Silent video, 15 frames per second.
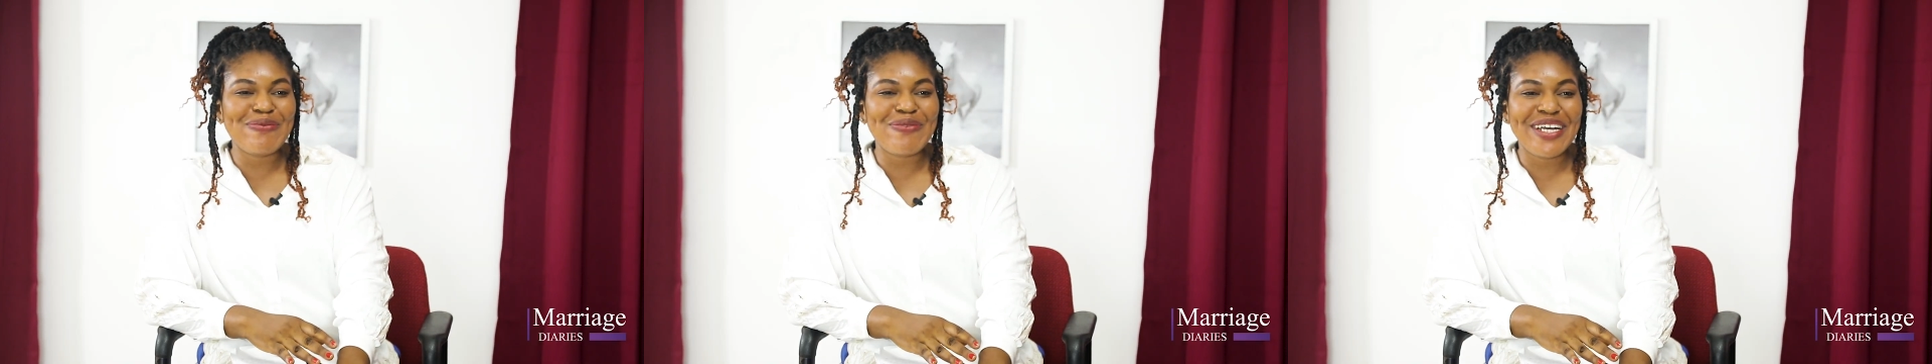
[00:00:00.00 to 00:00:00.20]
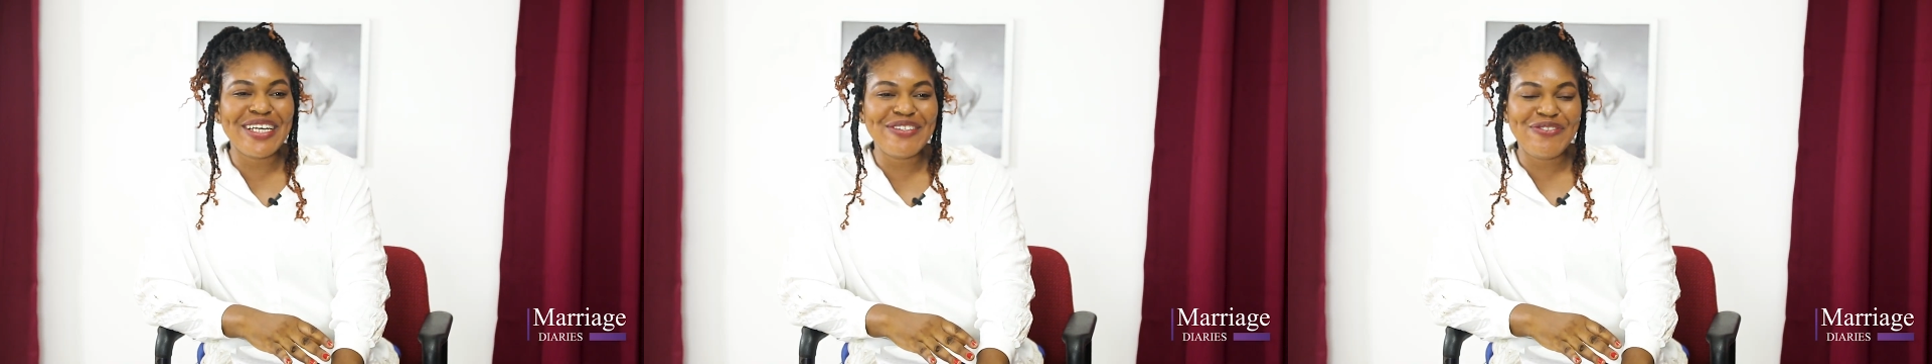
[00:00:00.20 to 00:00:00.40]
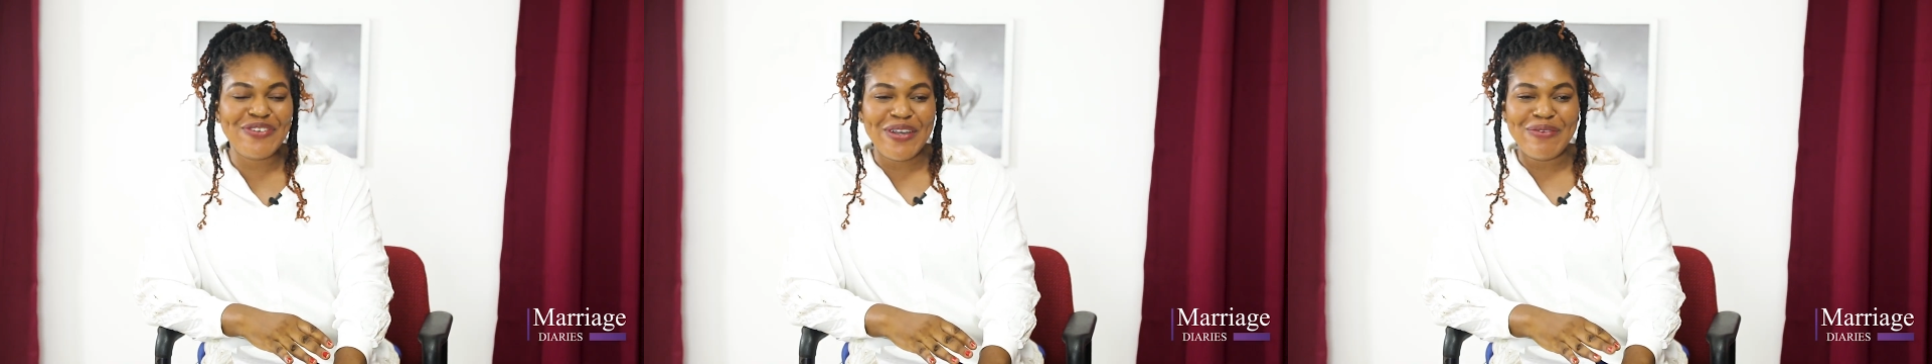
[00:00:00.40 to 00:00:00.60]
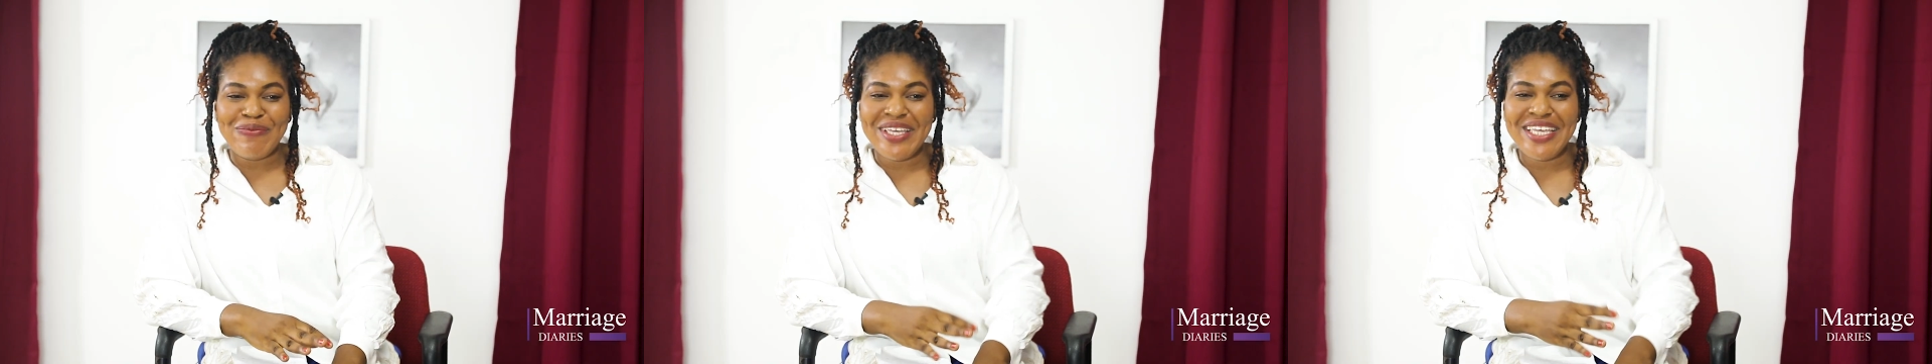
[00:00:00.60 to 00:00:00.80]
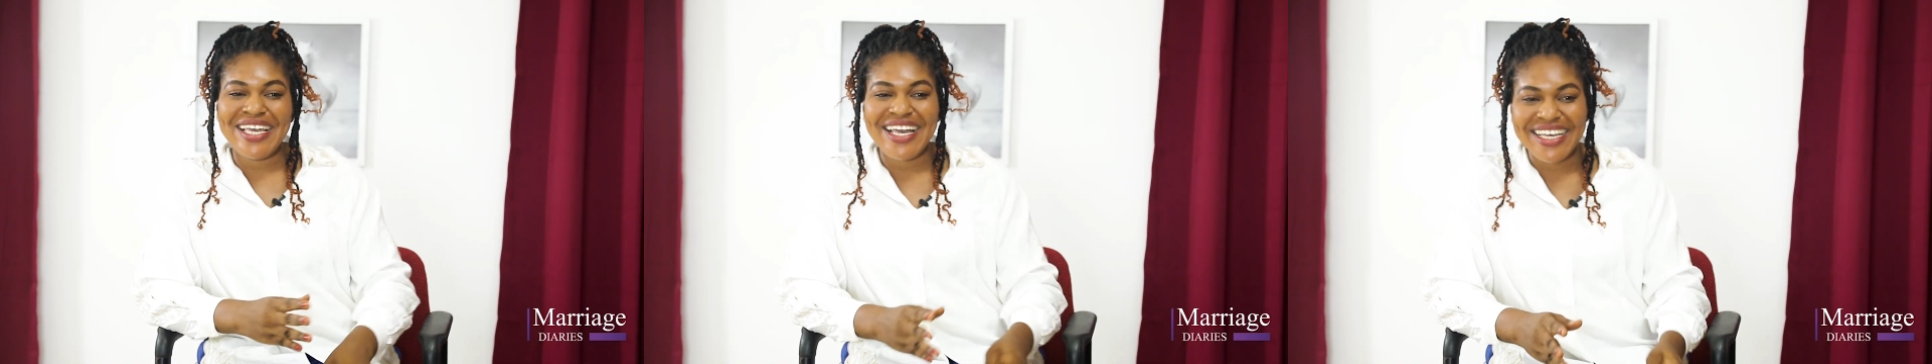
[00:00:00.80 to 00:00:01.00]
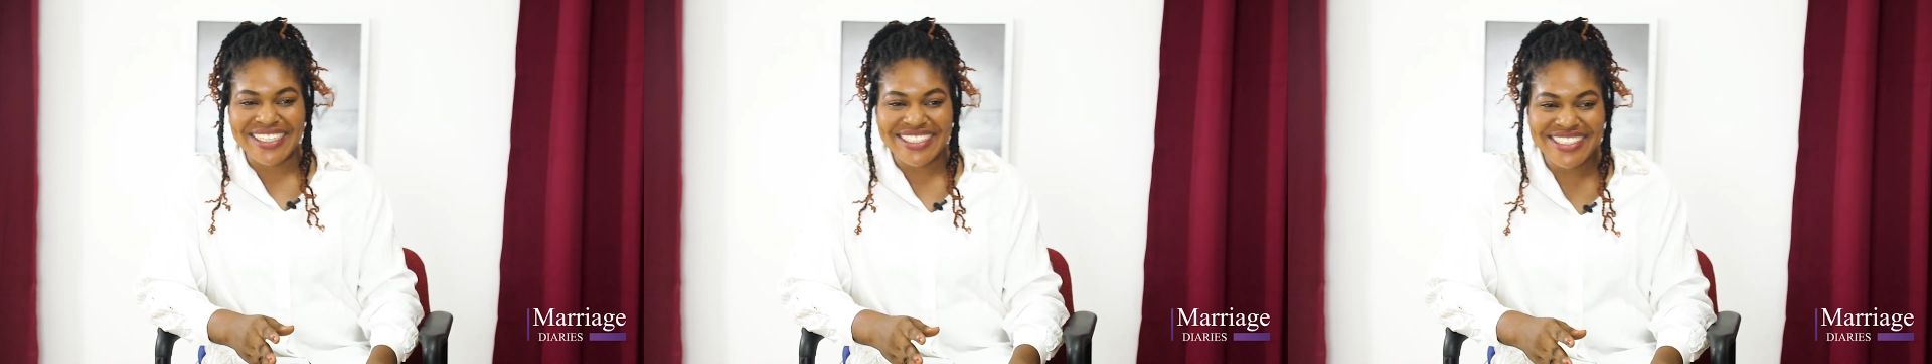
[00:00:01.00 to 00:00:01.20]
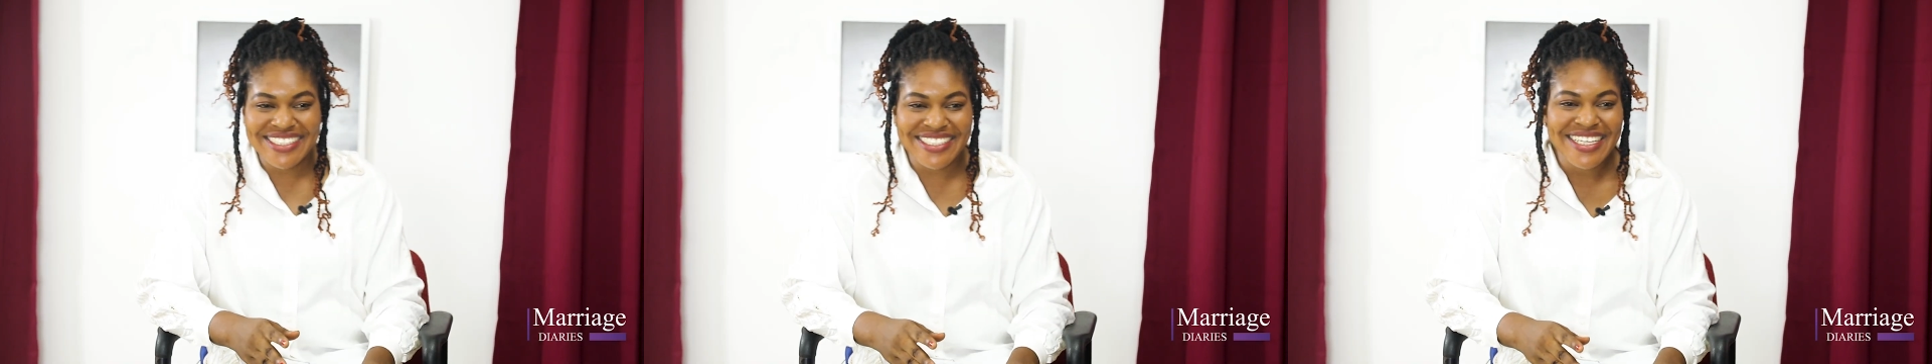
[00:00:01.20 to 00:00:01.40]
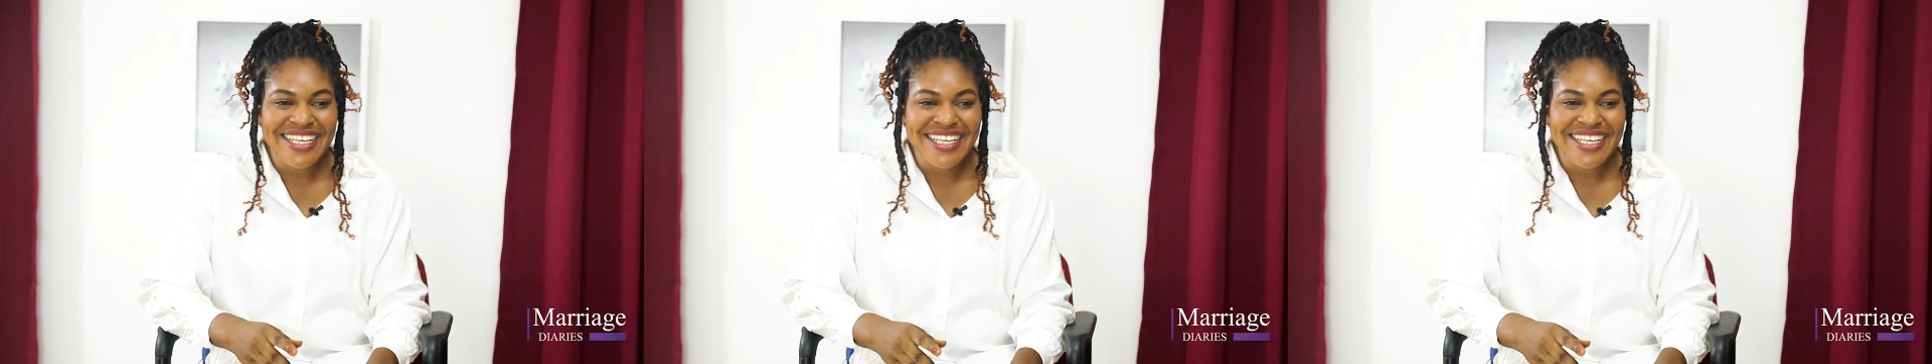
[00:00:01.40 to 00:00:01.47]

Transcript: but if I may ask,